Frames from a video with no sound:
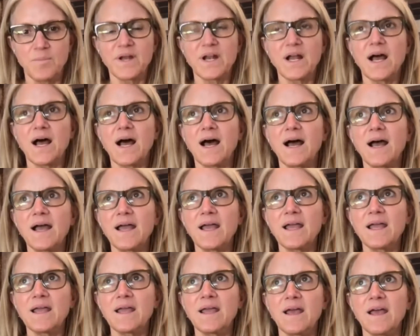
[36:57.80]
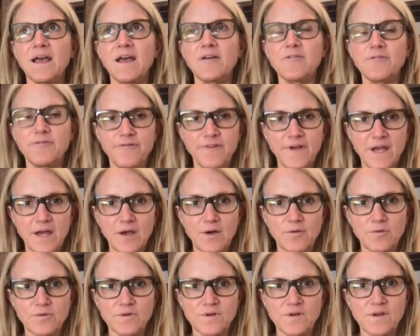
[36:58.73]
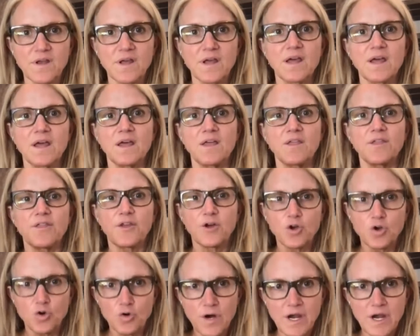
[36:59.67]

But I have found the